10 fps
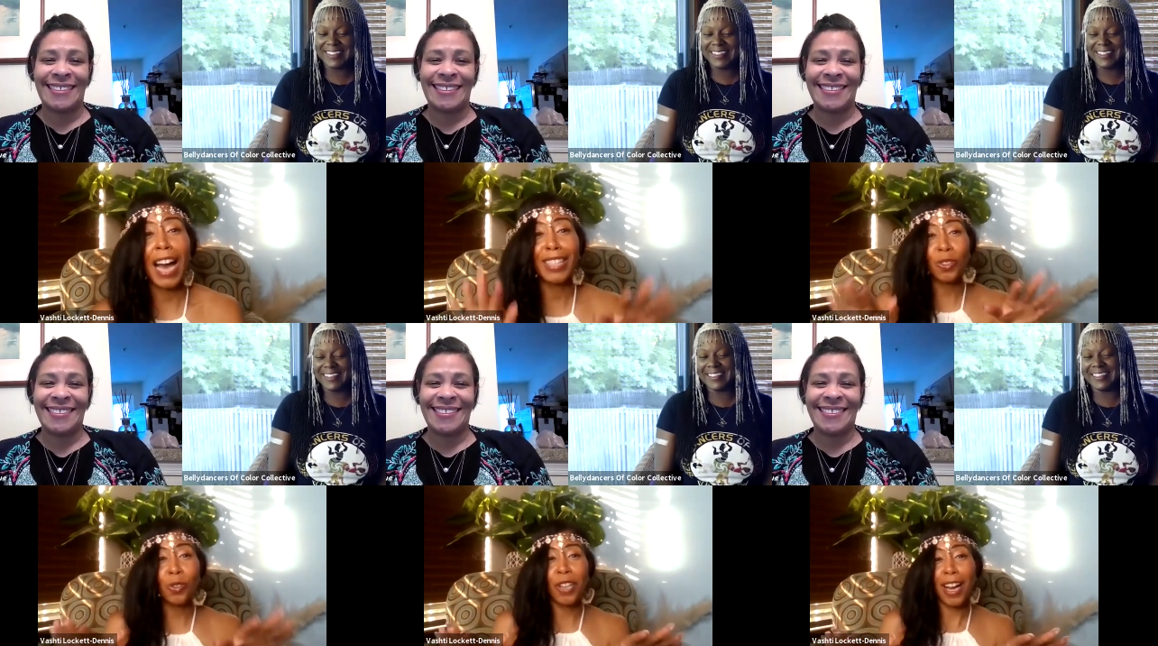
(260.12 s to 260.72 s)
Speaker 1: I
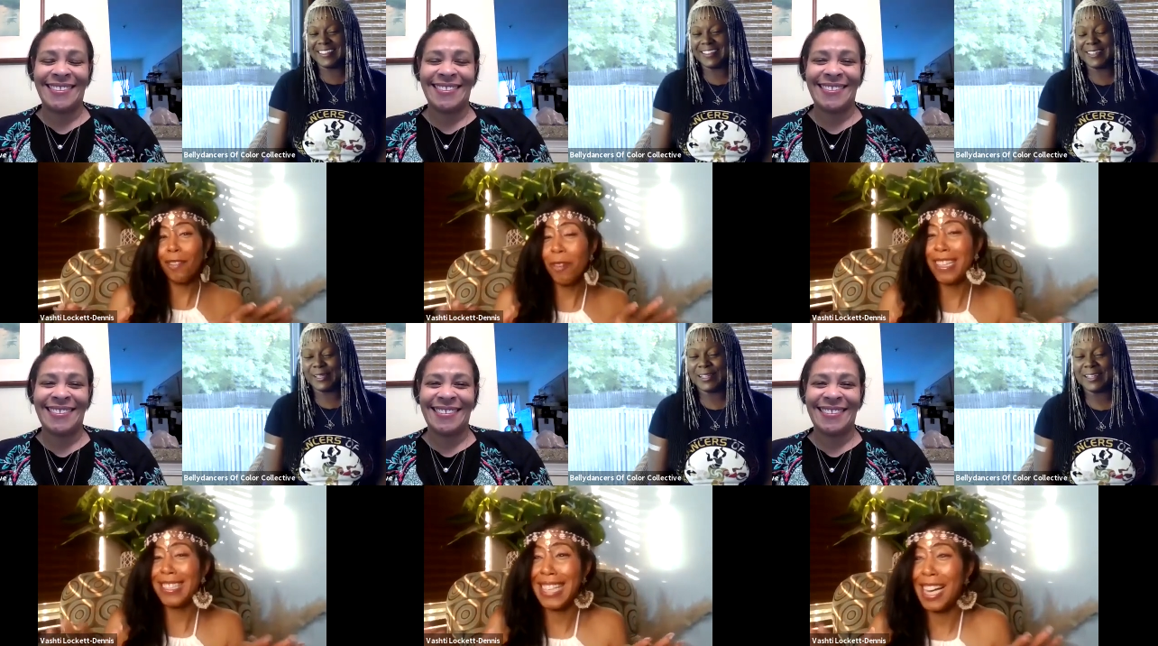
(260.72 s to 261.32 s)
do not
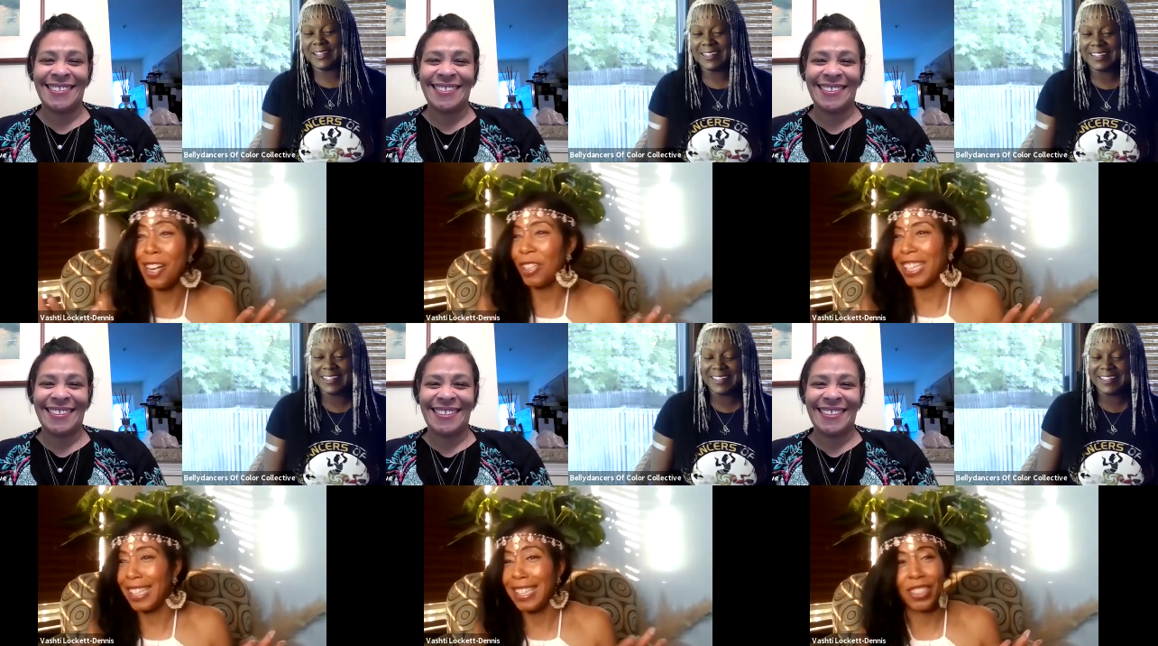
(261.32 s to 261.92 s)
want to sound
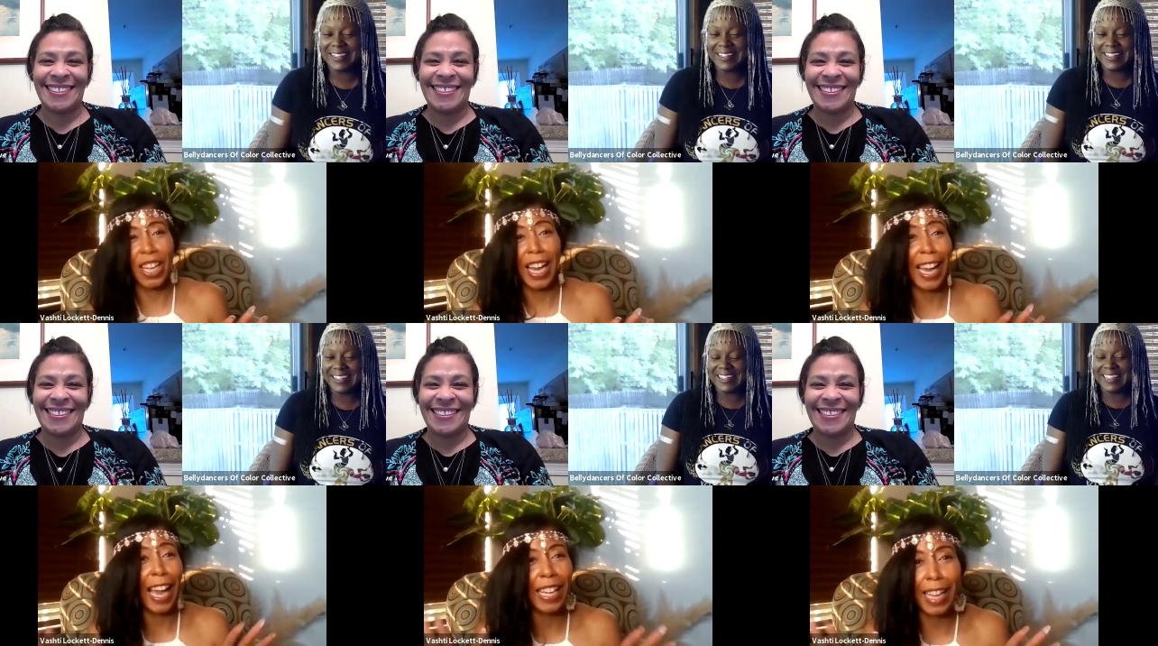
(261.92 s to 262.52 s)

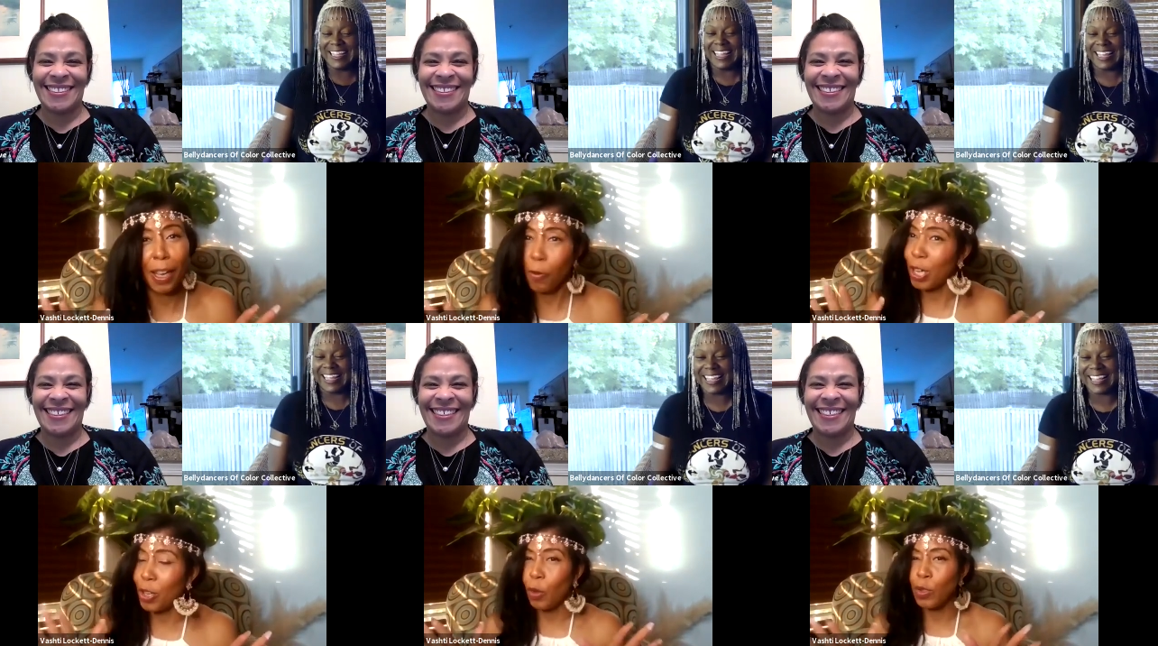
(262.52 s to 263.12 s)
cliche and like one
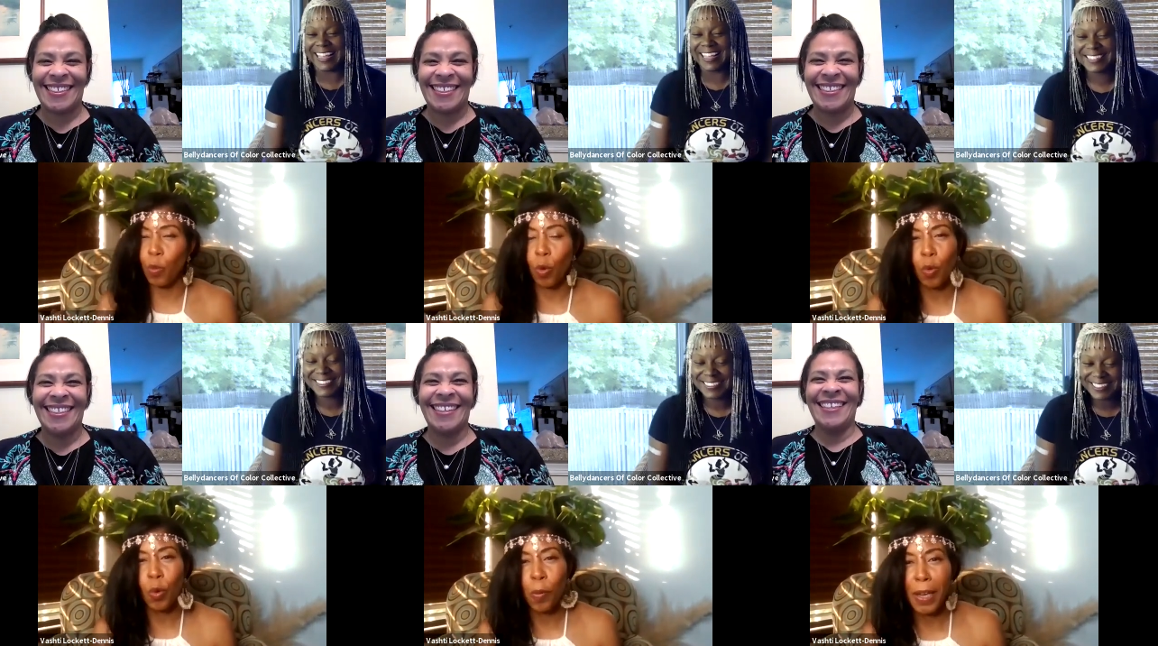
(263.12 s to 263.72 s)
of those
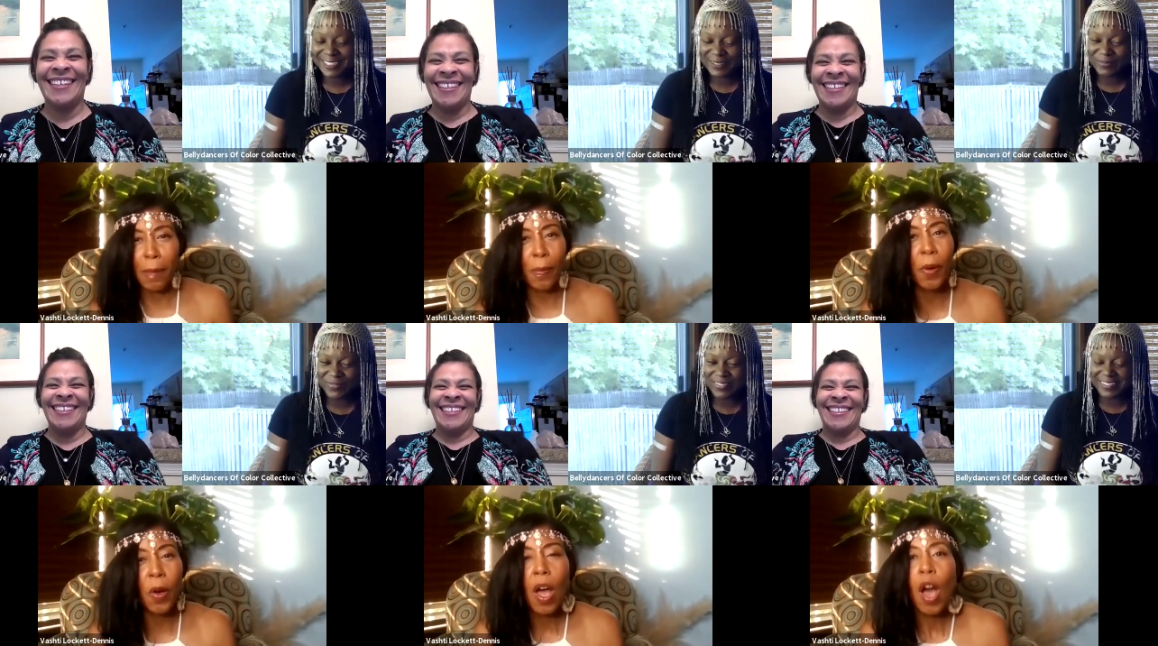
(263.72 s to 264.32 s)
woo woo
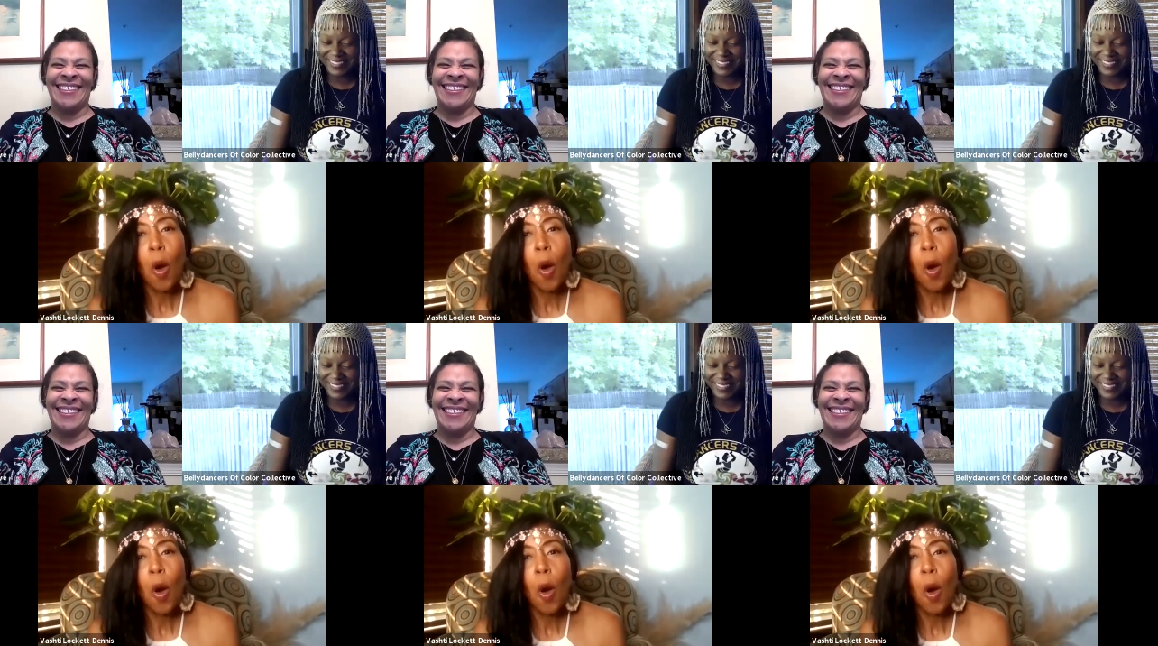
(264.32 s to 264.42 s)
people,